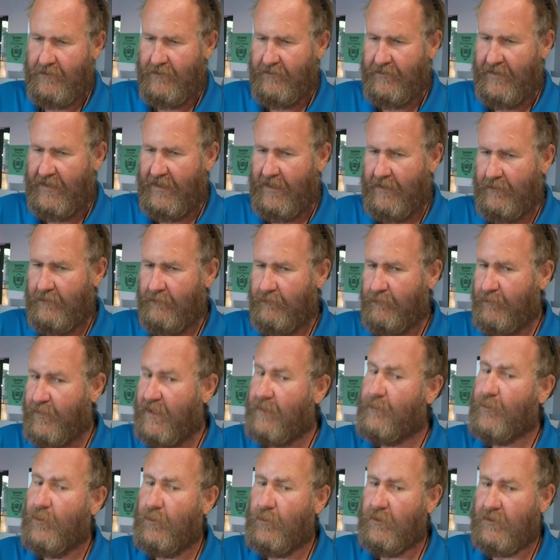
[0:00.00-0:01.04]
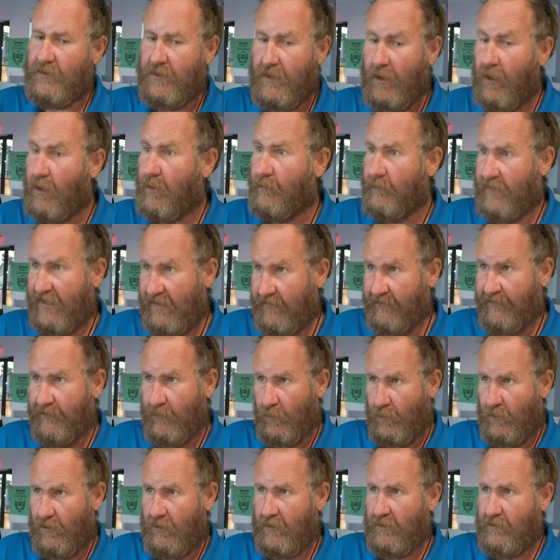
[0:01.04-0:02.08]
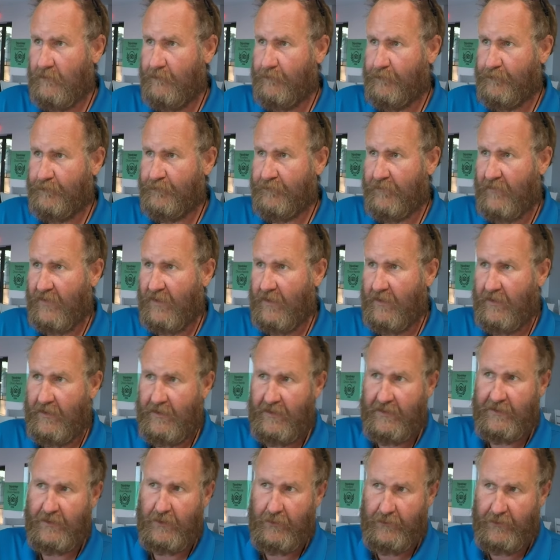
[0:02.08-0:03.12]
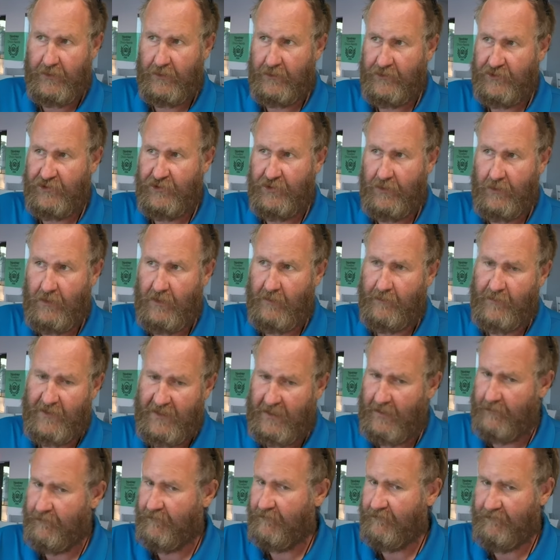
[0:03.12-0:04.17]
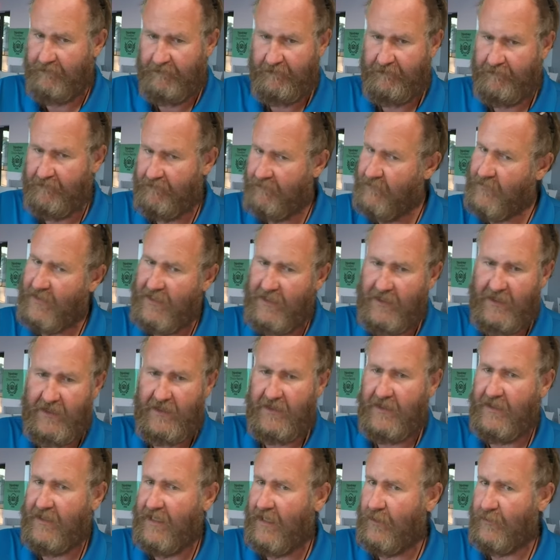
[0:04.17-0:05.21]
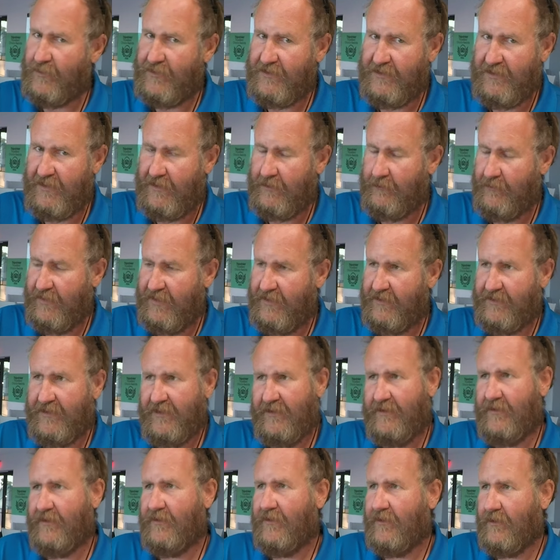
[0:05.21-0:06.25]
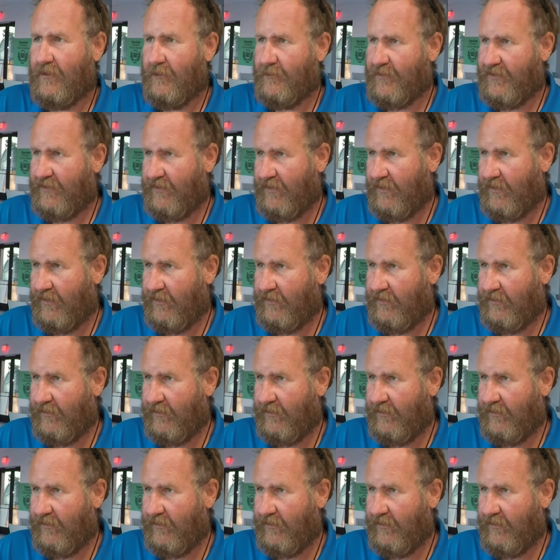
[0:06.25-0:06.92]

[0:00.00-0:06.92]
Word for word: that people will call me for. Yeah. And I go there and show up, and I'm in and out in 10 minutes, and then they're upset.